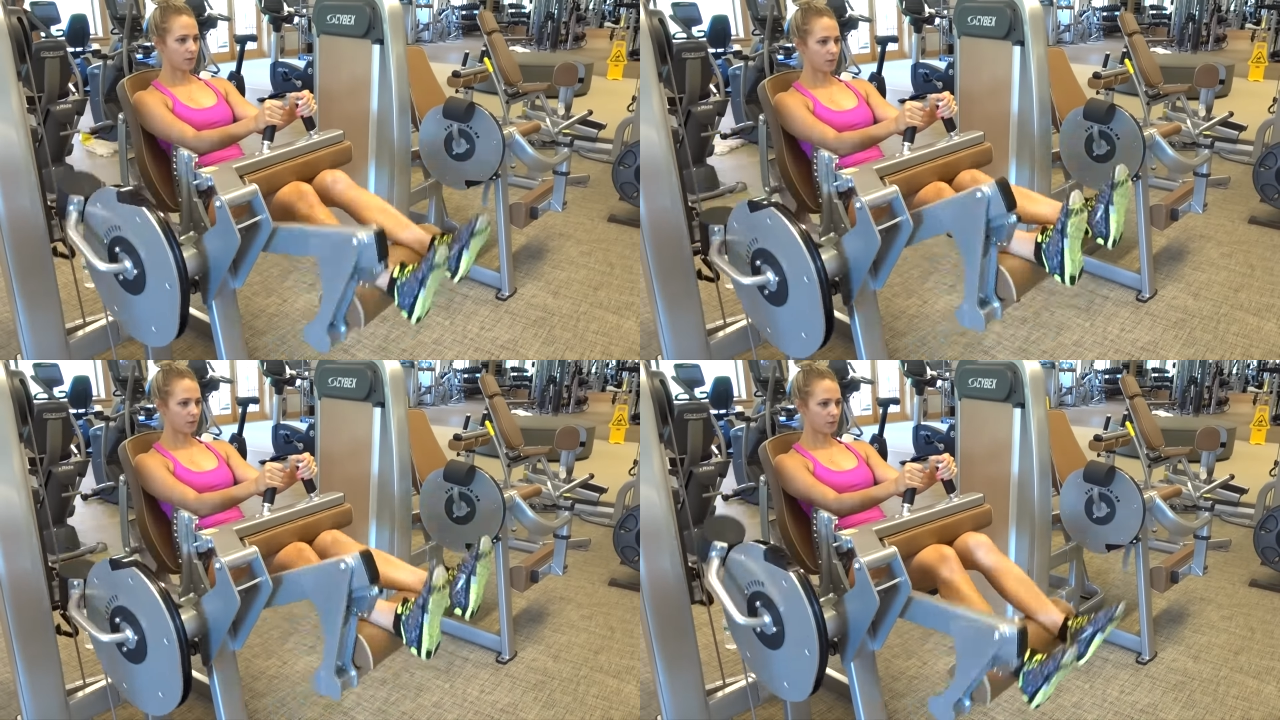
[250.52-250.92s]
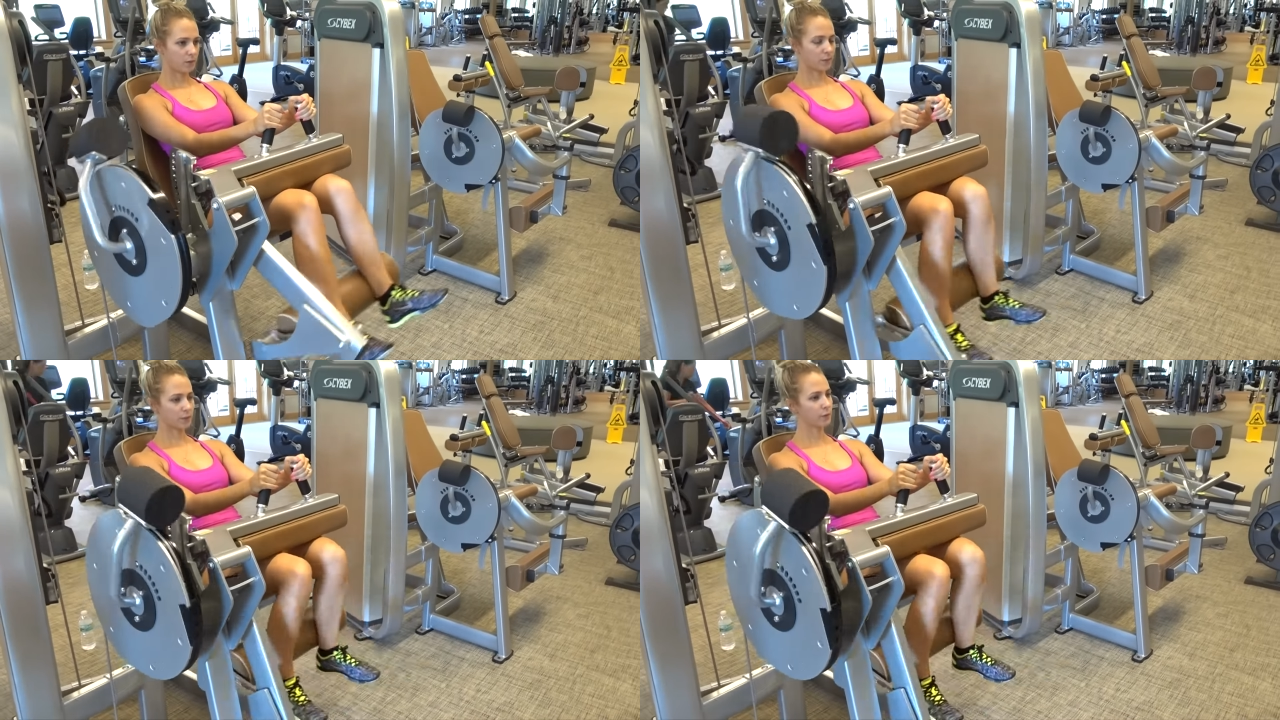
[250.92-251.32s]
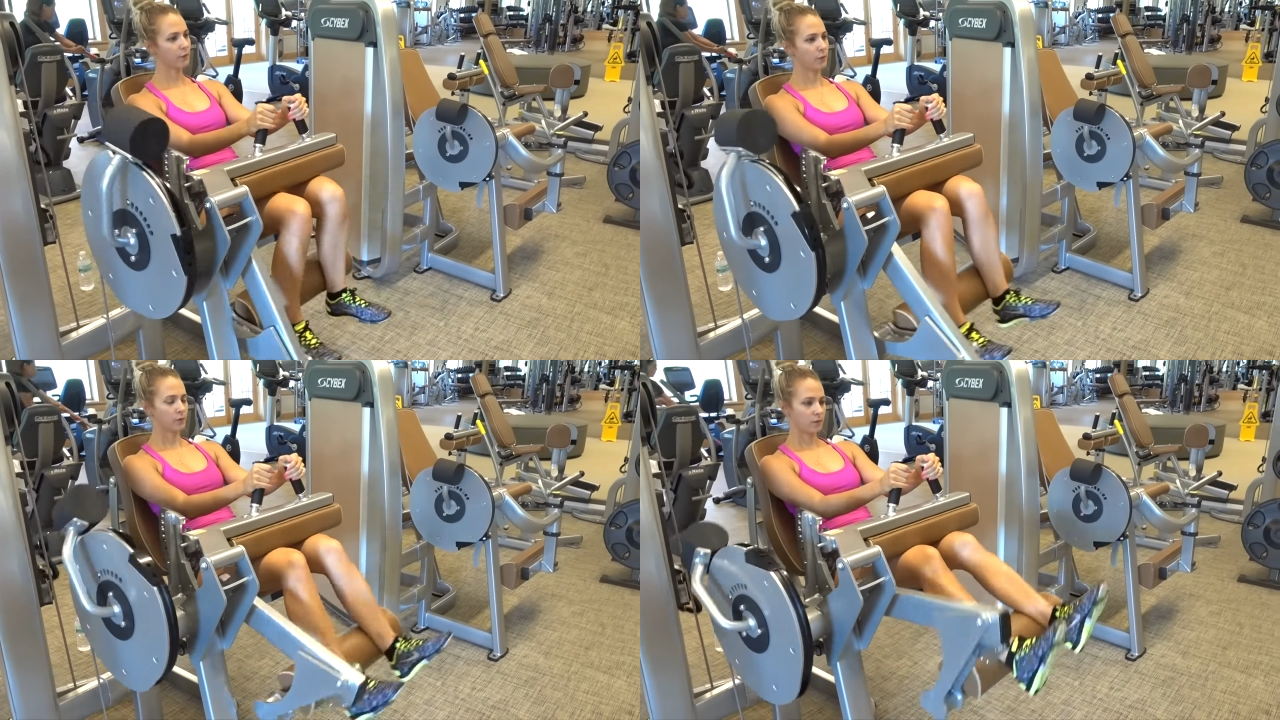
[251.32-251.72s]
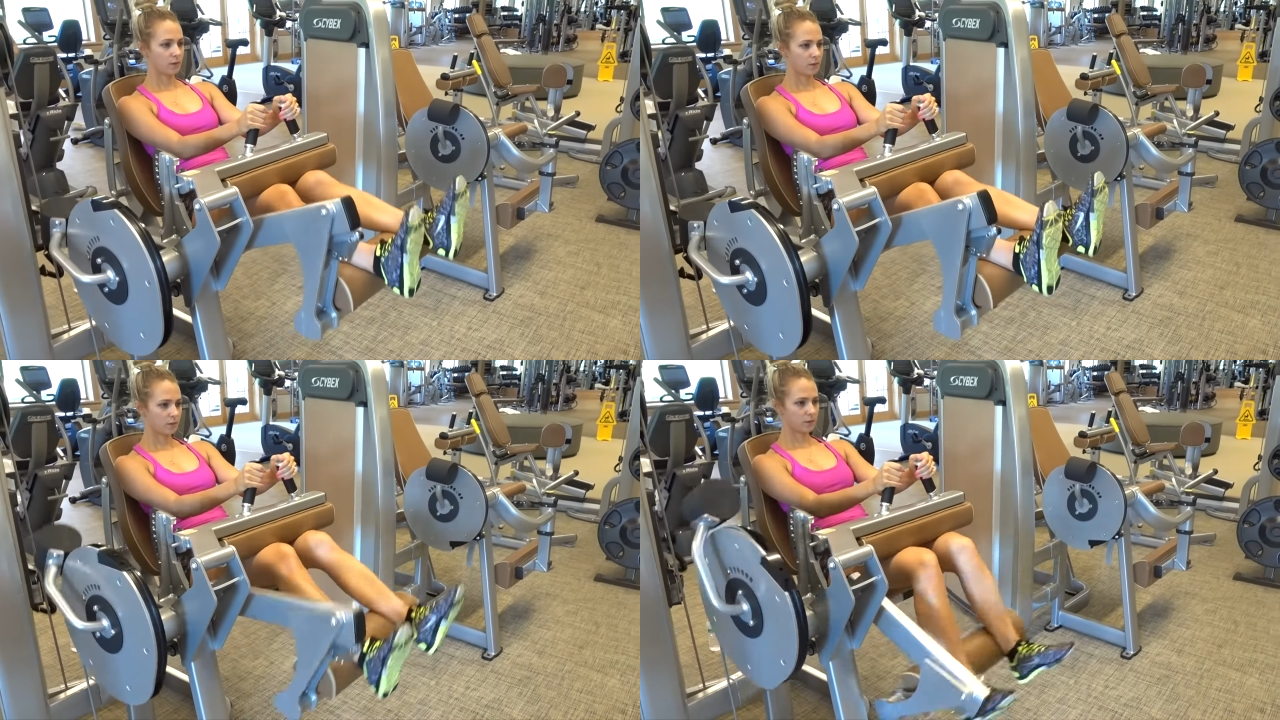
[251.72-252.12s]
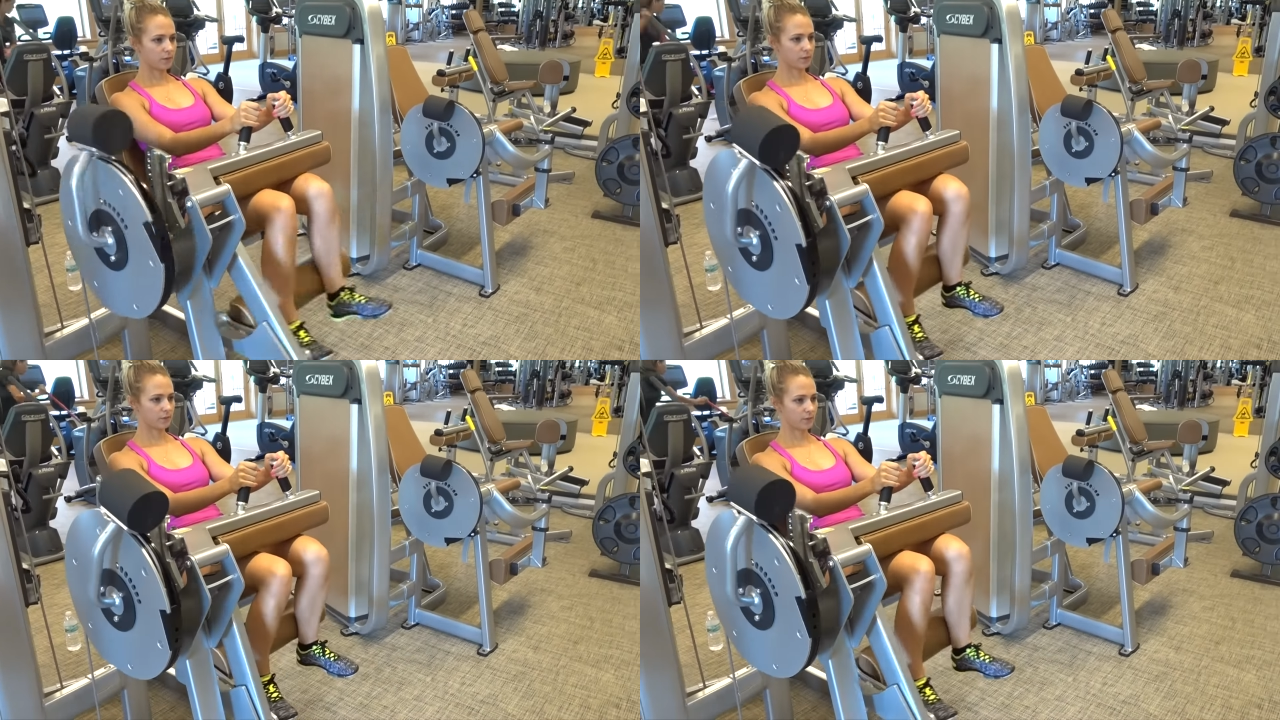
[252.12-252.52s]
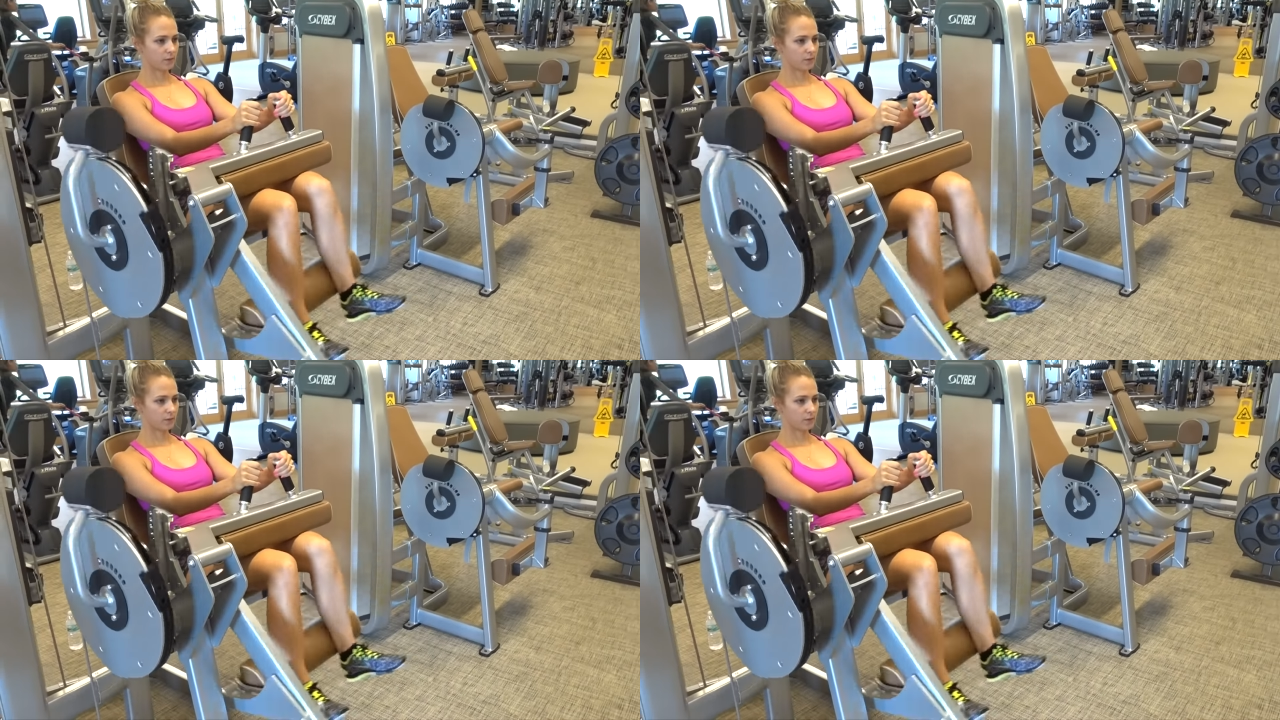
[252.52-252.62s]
Nothing is said.